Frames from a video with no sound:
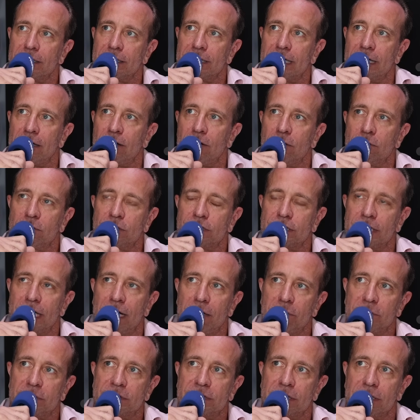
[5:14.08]
whole
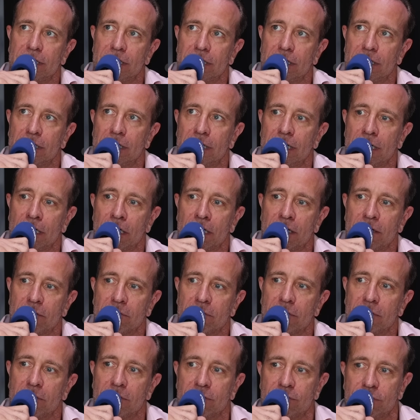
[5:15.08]
chapter
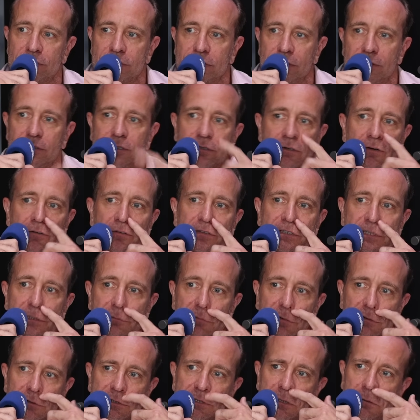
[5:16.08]
with Junior, obviously,
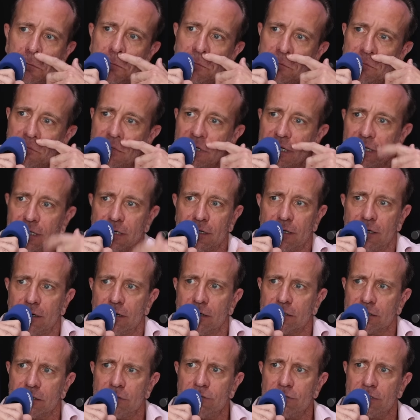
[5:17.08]
but also
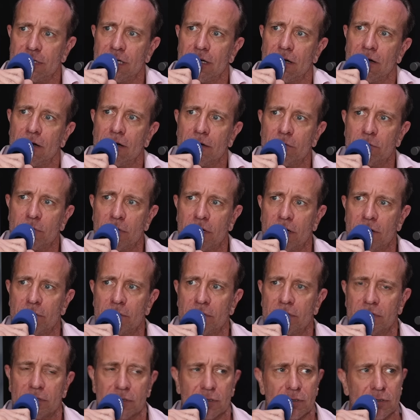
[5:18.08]
I don't forget, I'm
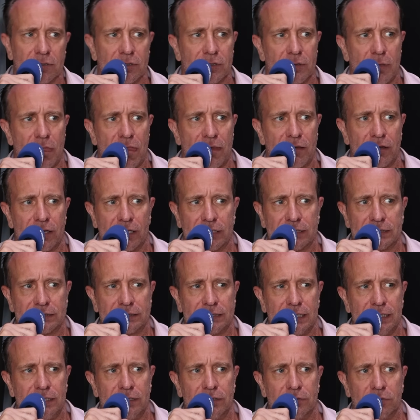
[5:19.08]
like
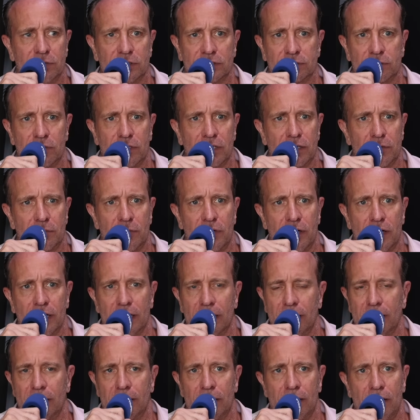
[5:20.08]
Senior was one of
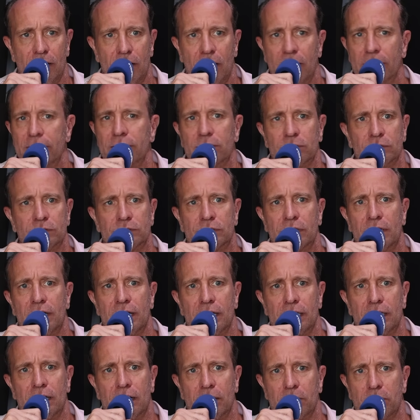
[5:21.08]
my idols
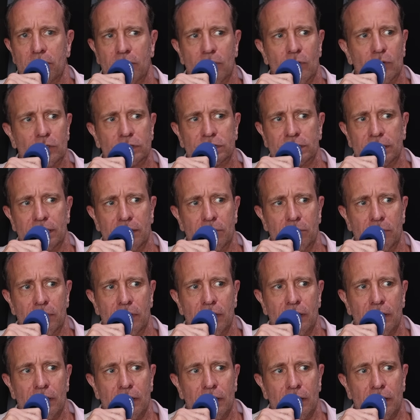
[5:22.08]
growing up, watching him.
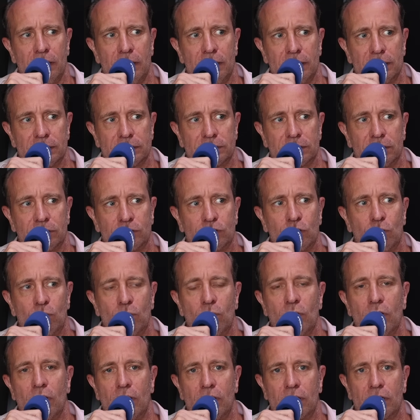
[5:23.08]
So to
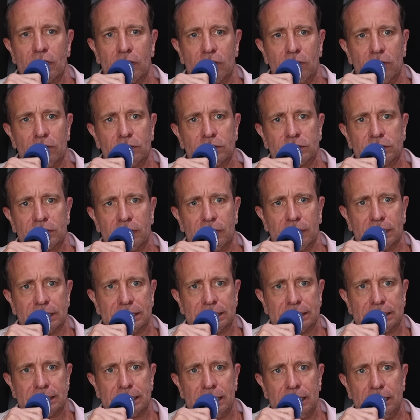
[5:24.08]
work alongside
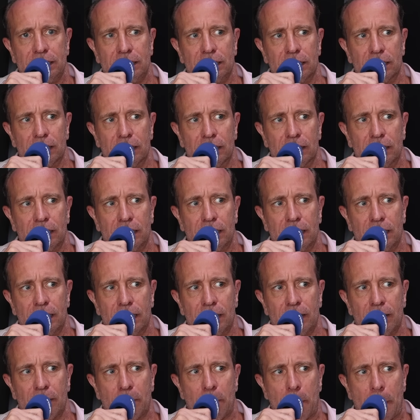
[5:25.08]
Senior,
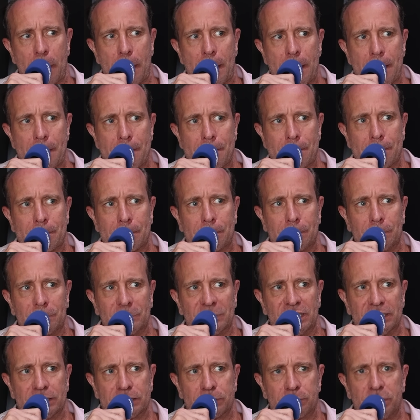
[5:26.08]

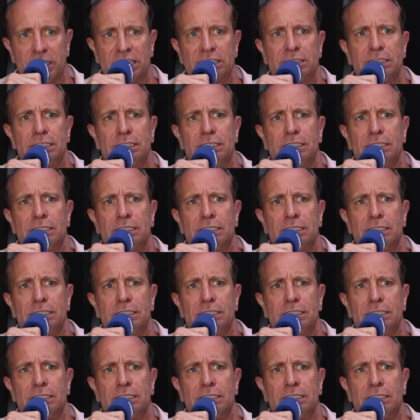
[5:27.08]
especially